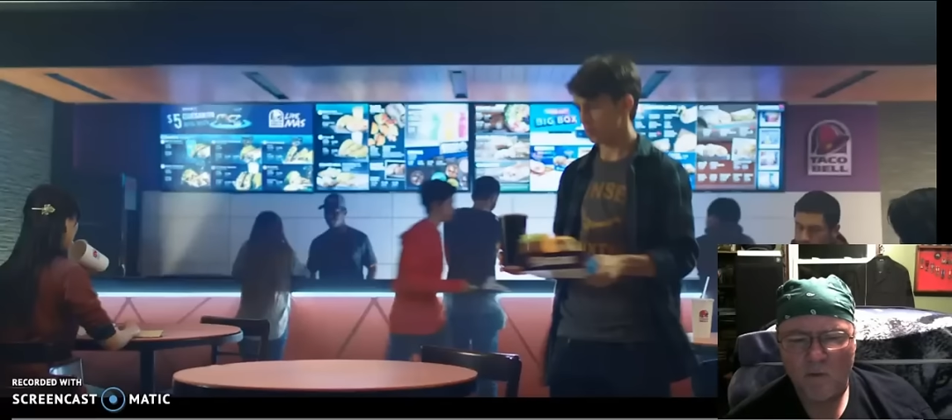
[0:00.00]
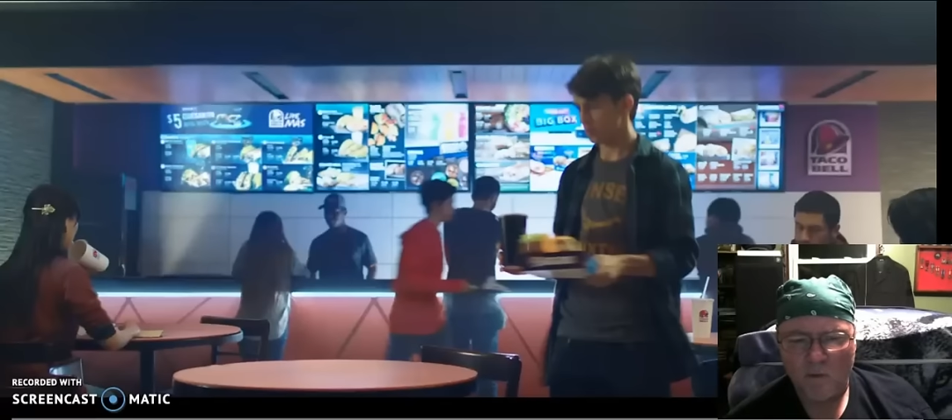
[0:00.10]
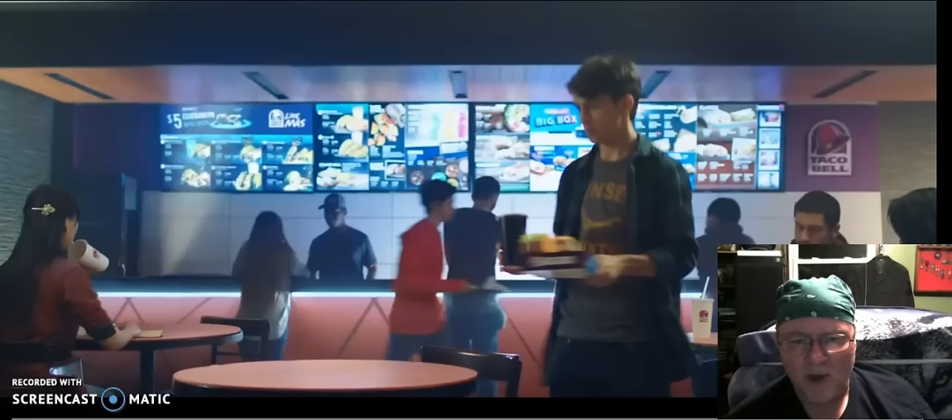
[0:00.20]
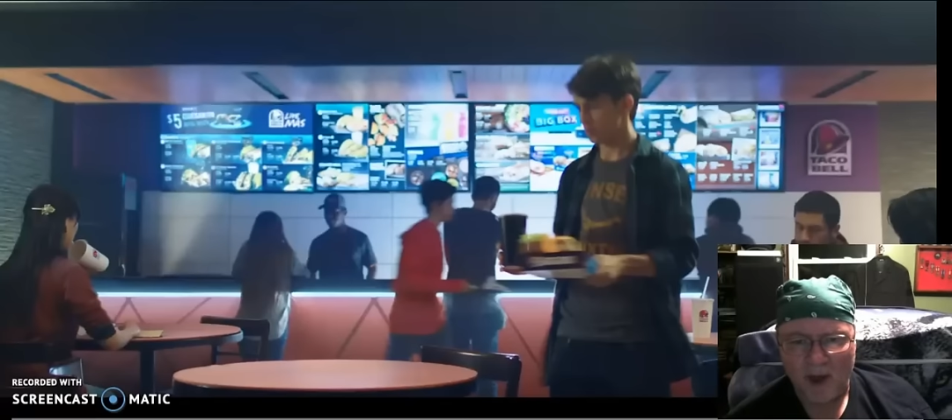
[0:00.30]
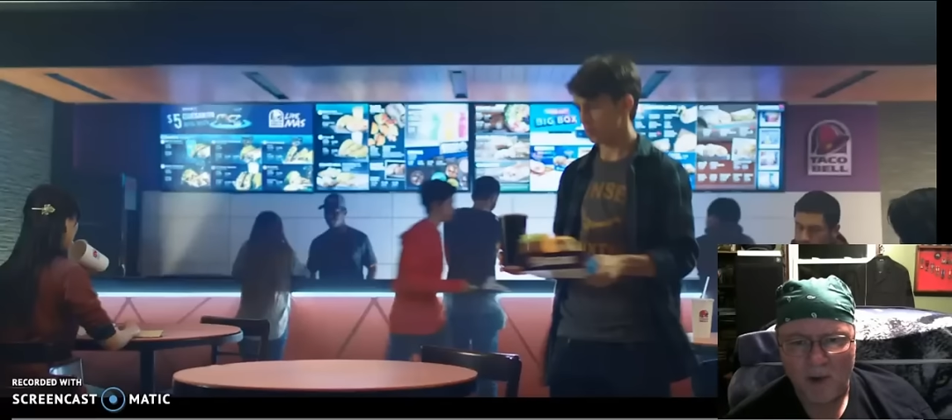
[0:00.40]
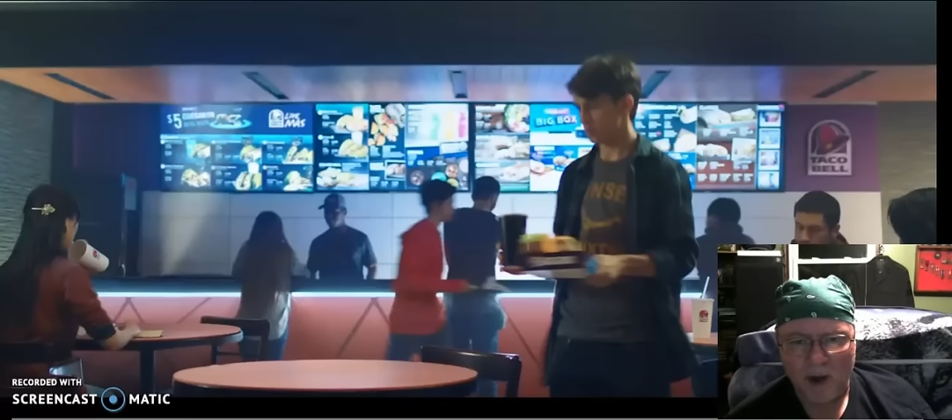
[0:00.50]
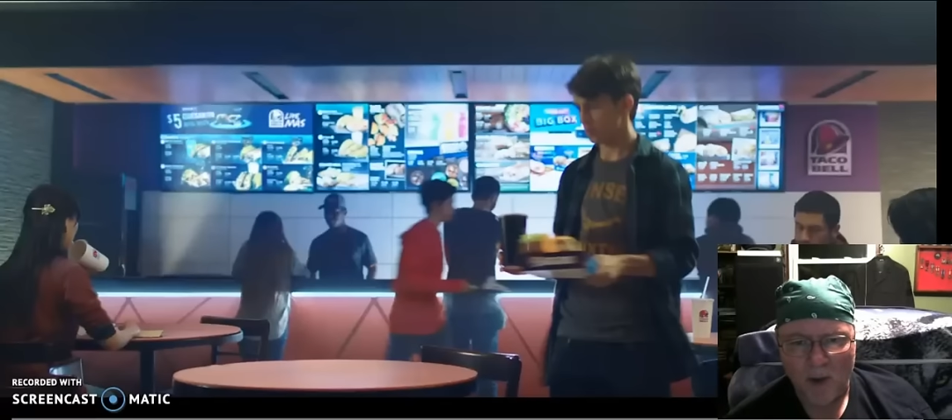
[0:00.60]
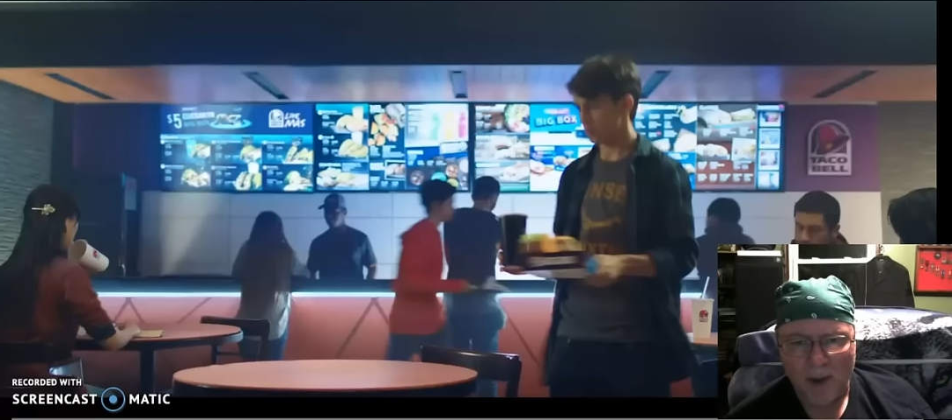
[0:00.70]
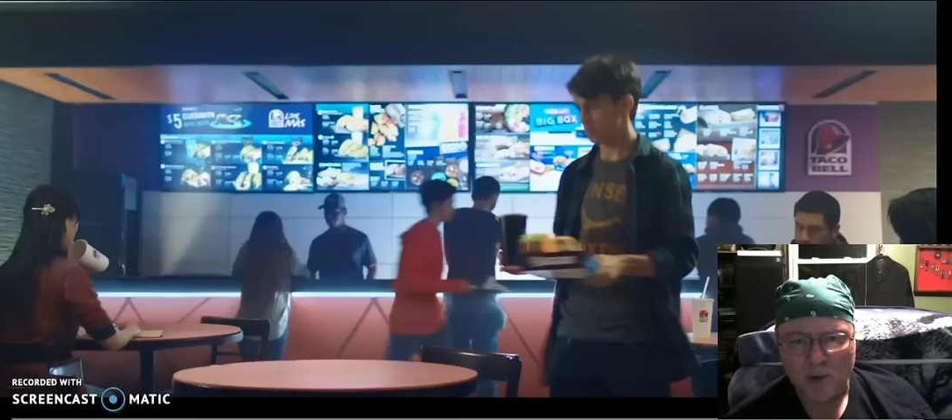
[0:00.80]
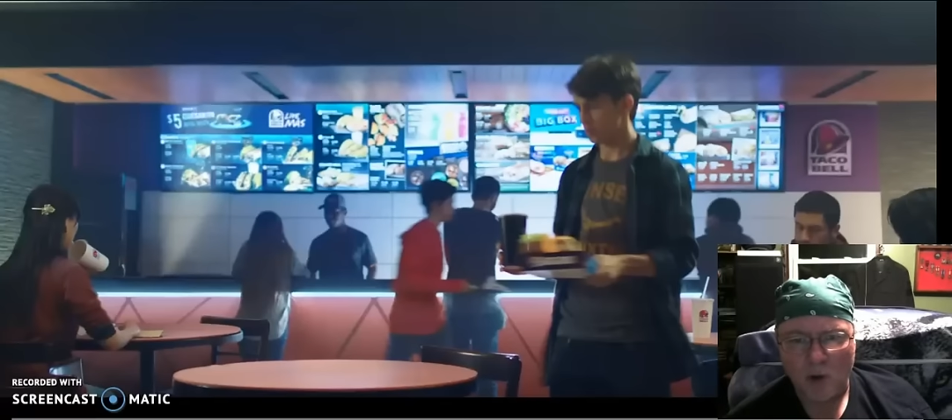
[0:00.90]
for the imminent
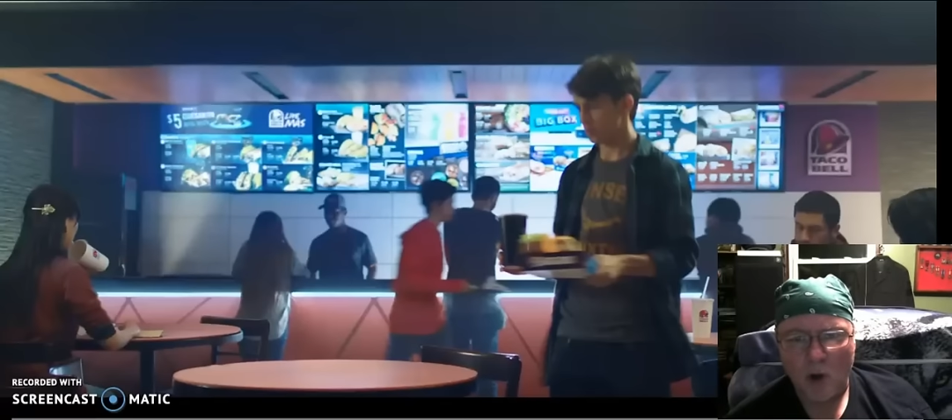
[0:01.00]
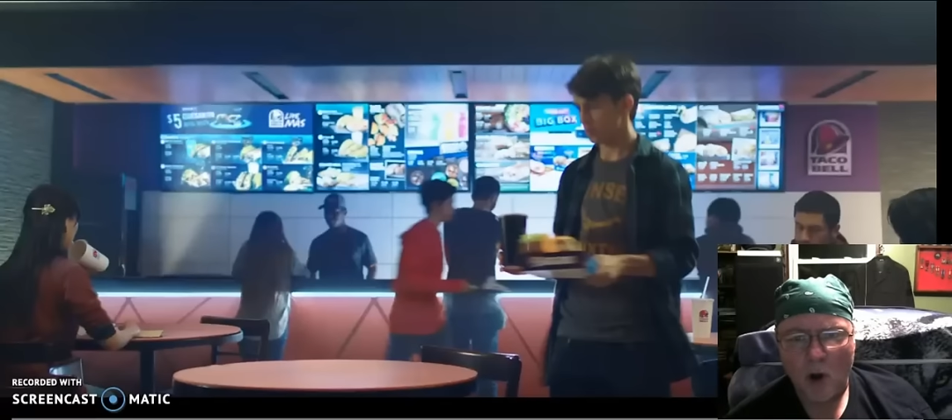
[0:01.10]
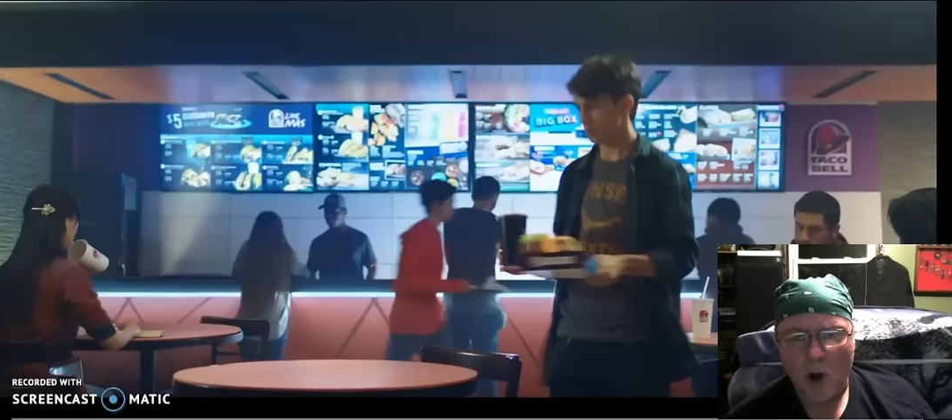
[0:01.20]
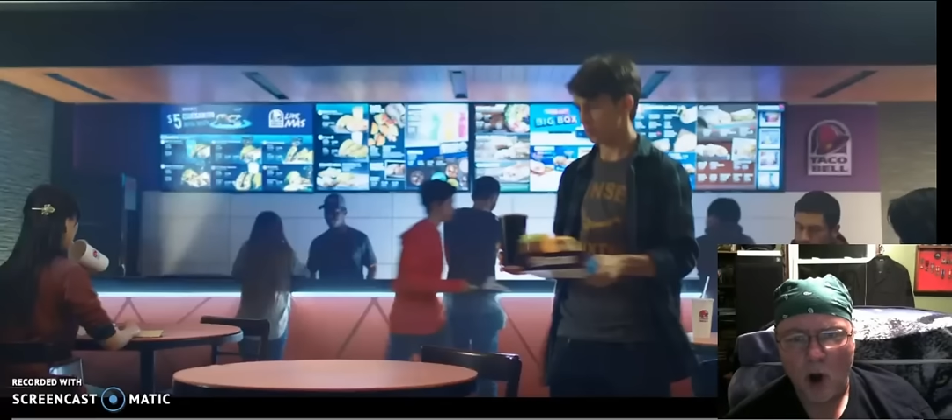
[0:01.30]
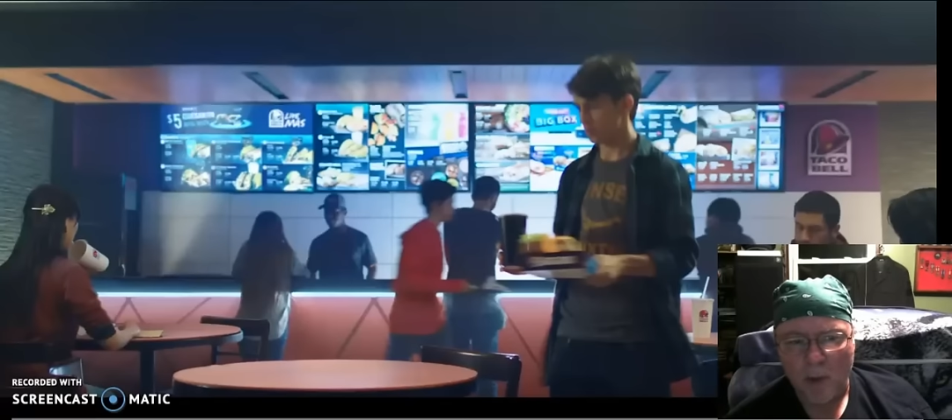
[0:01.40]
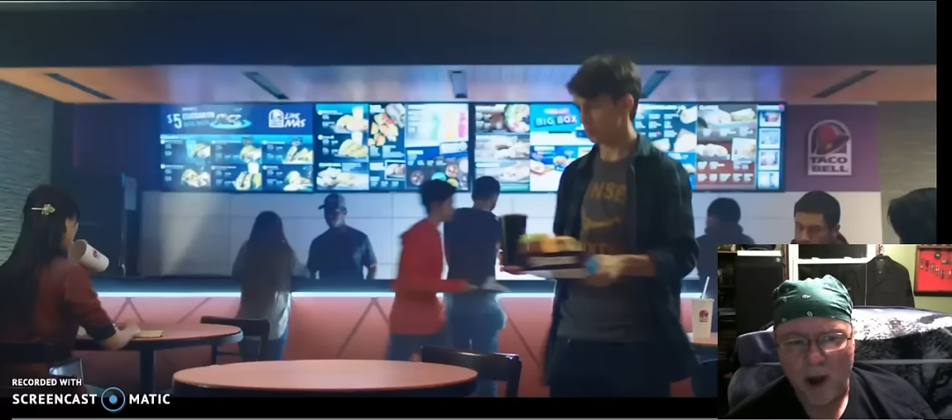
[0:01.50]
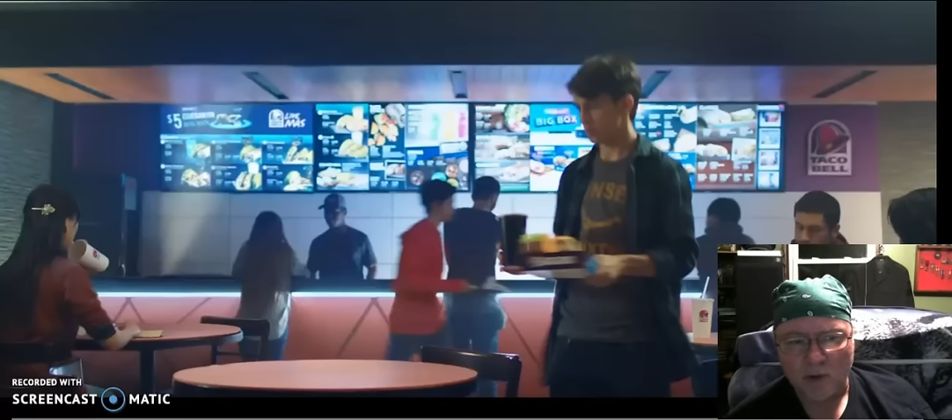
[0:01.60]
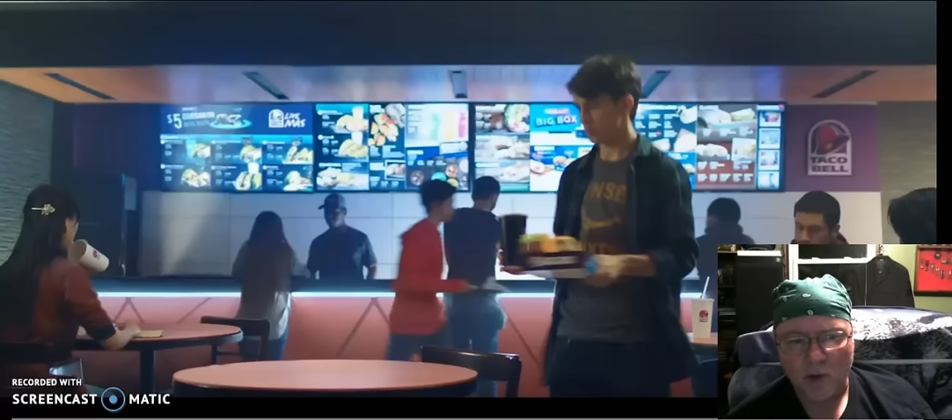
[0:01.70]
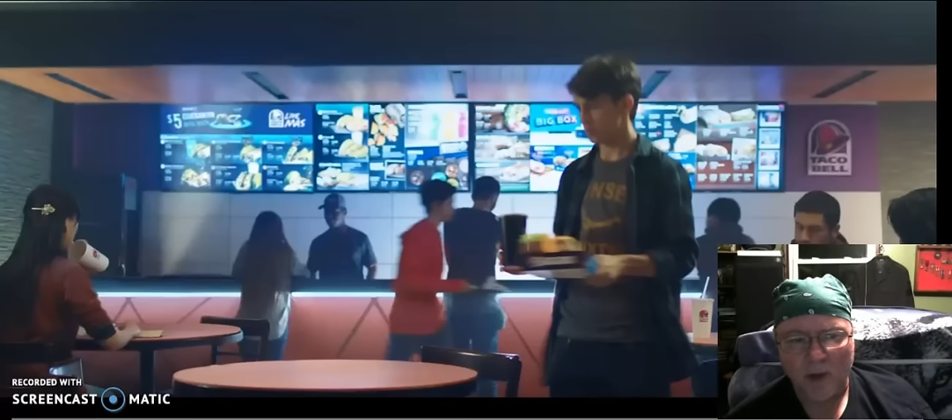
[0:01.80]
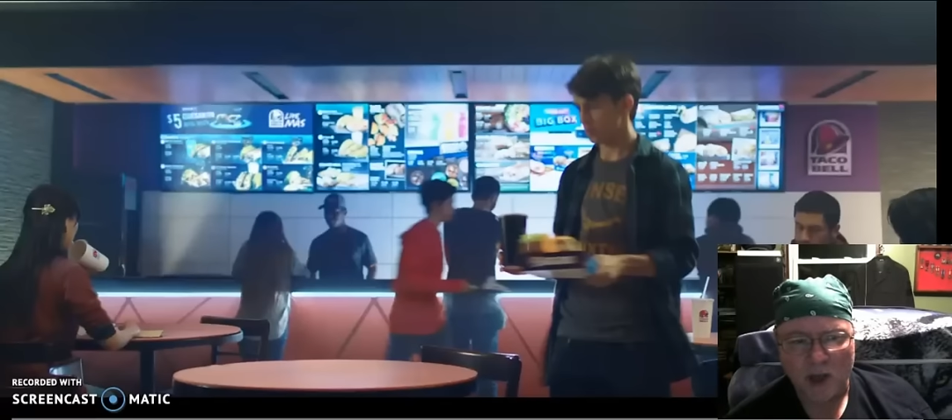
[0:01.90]
rapture,
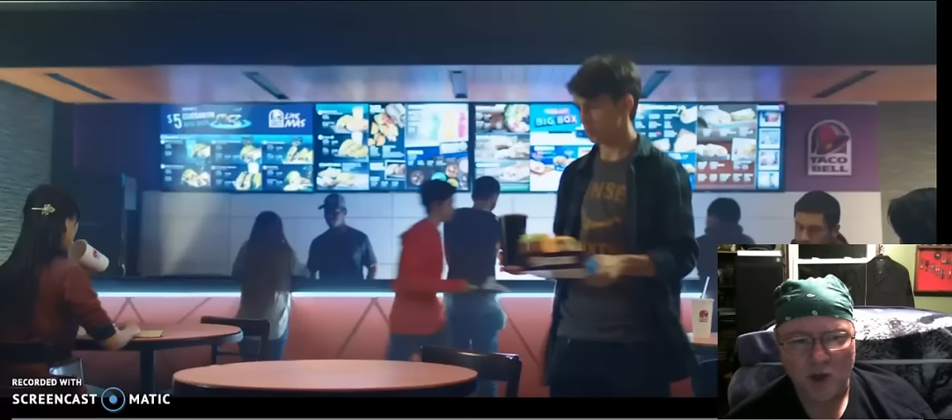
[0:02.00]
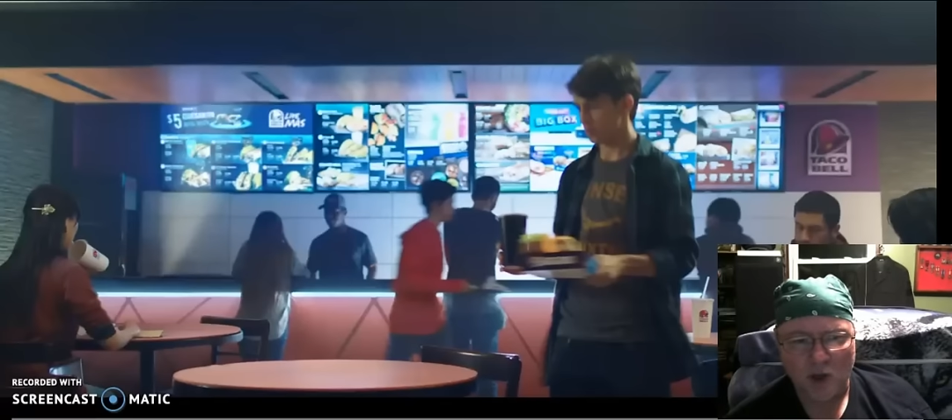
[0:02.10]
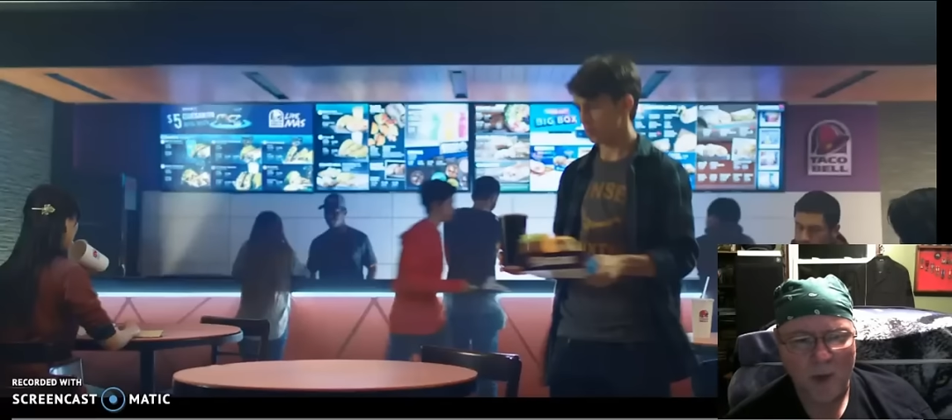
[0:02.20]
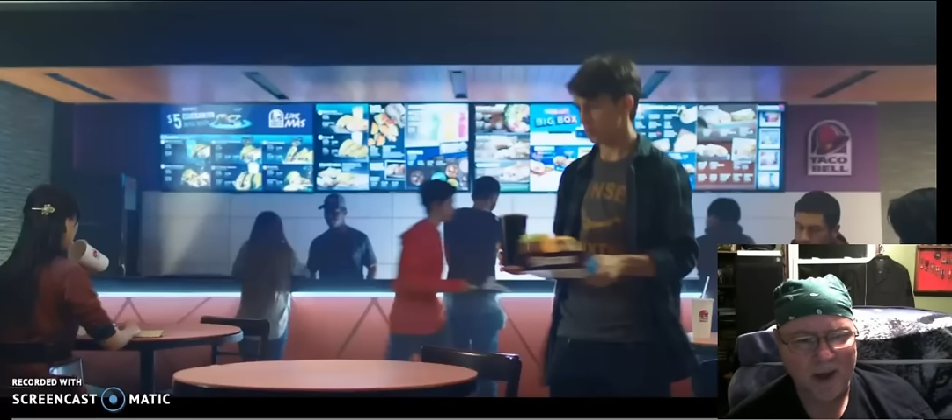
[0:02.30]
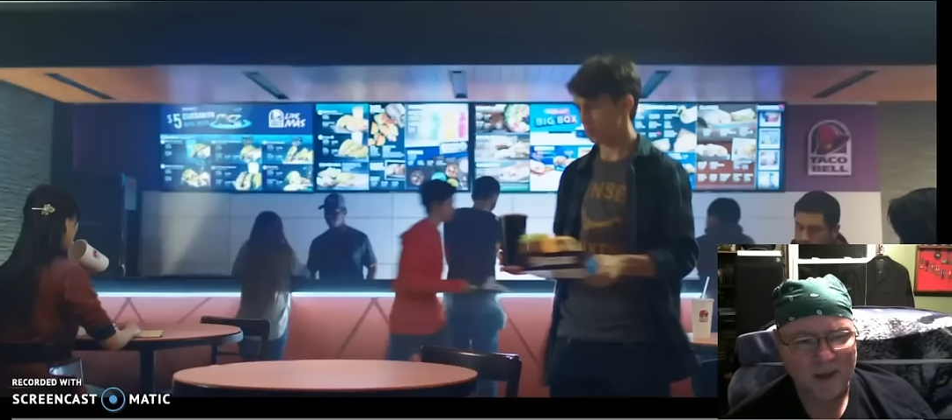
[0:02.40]
Harpazo catching away,